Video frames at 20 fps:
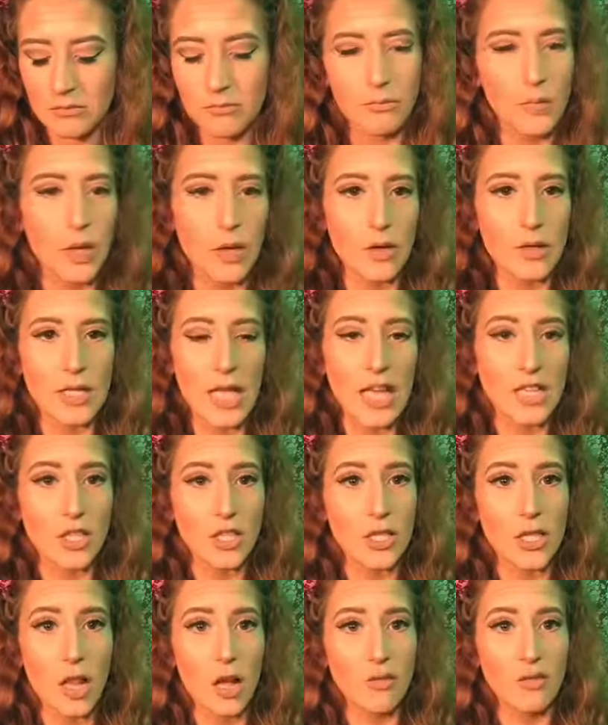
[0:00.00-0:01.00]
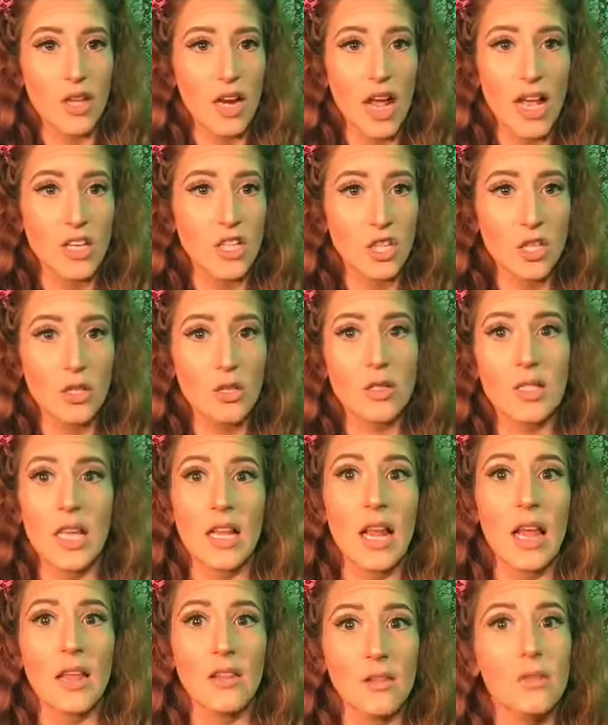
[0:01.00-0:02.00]
because I just love their eyeshadows and
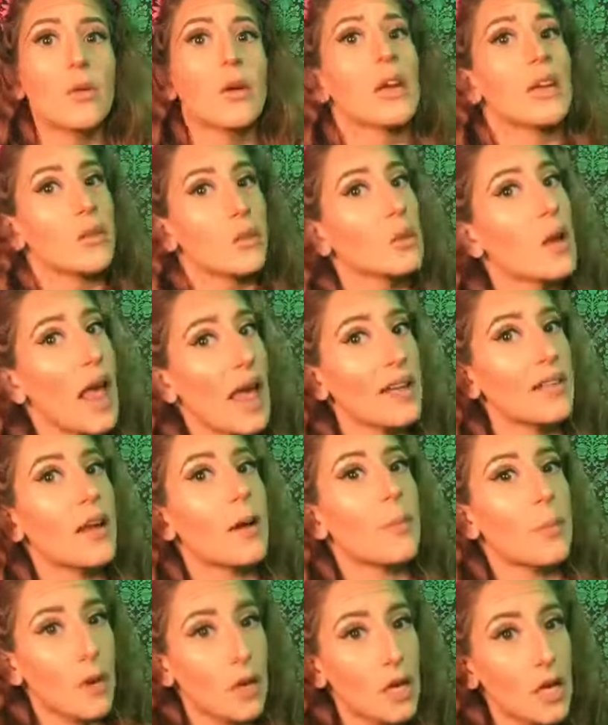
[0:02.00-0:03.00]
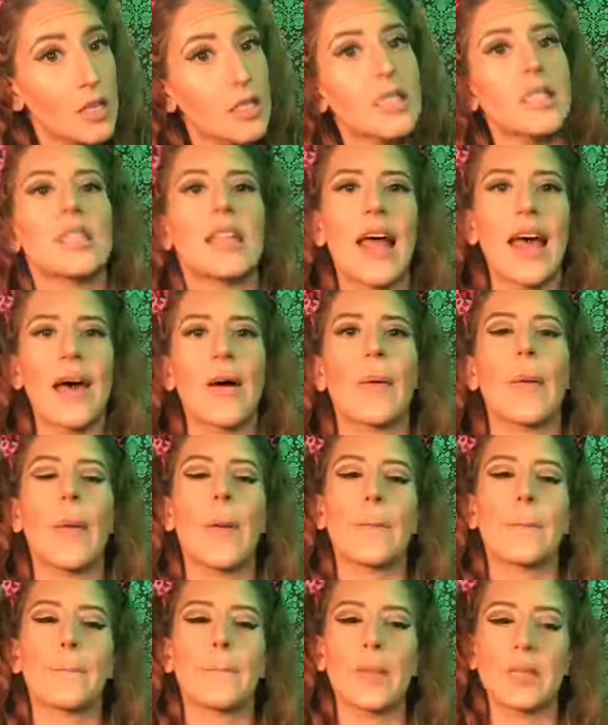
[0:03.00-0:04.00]
I really do like their products. Now,
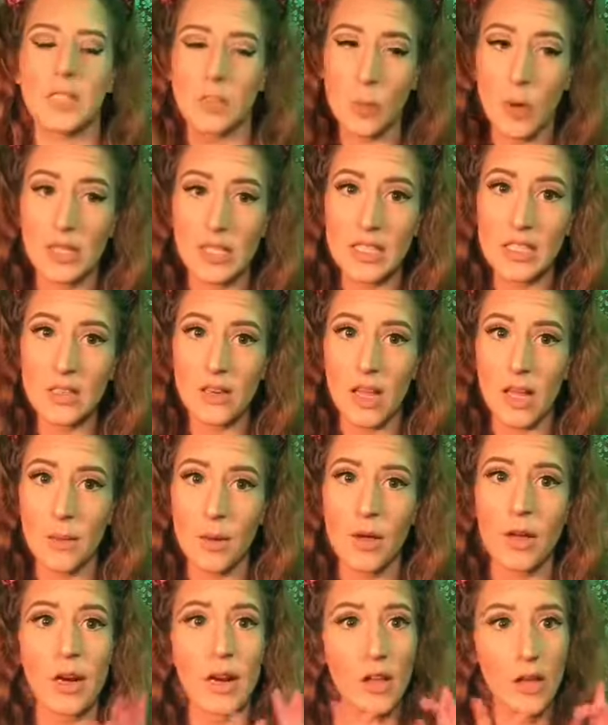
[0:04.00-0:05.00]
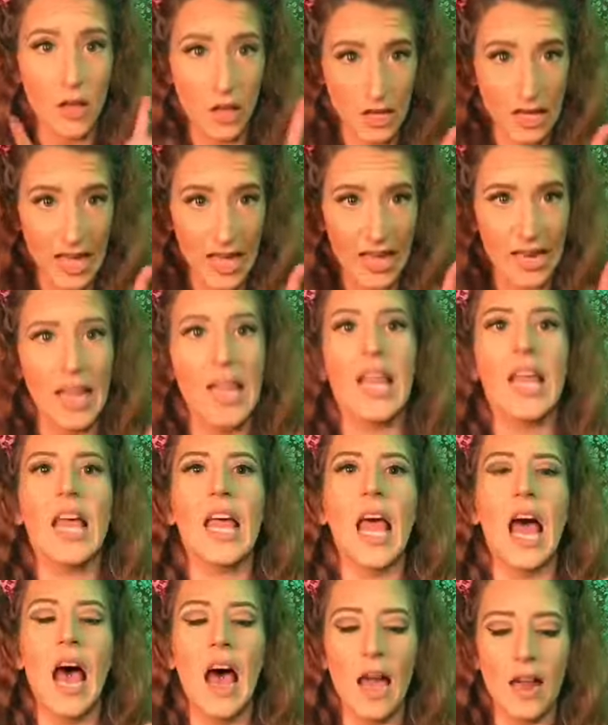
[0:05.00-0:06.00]
small disclaimer, again,
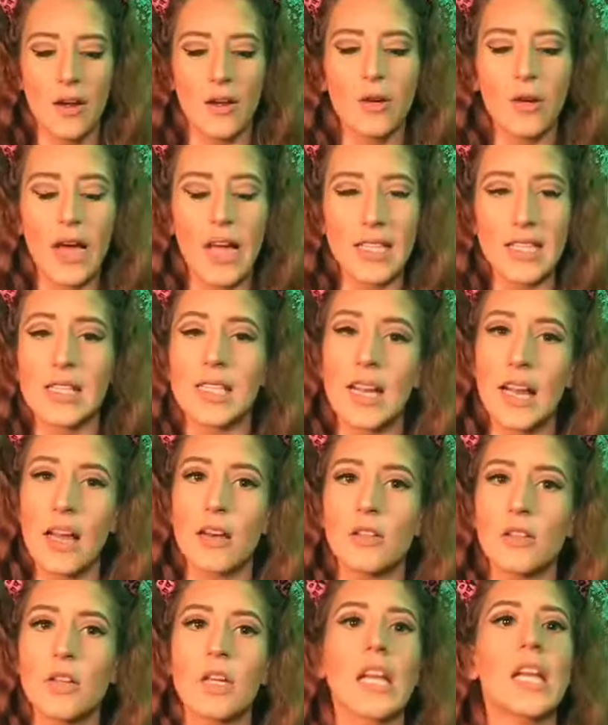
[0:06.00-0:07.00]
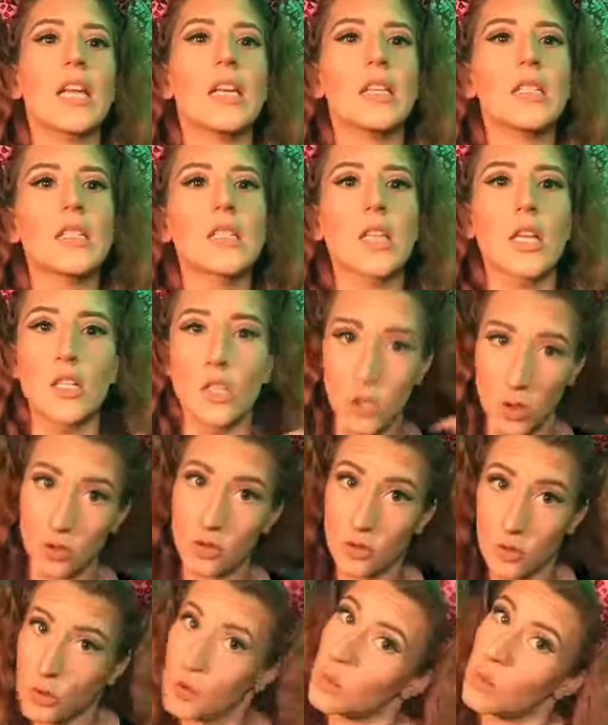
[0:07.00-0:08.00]
I know Estee Lauder is not
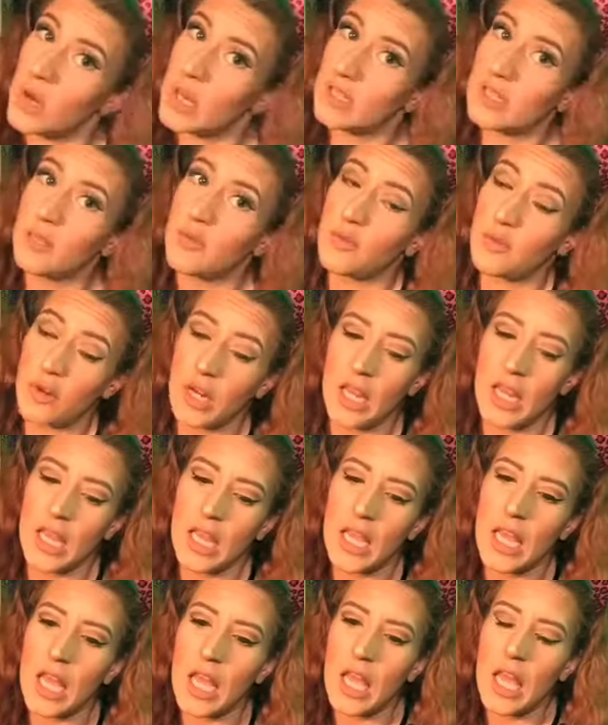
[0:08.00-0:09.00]
cruelty free,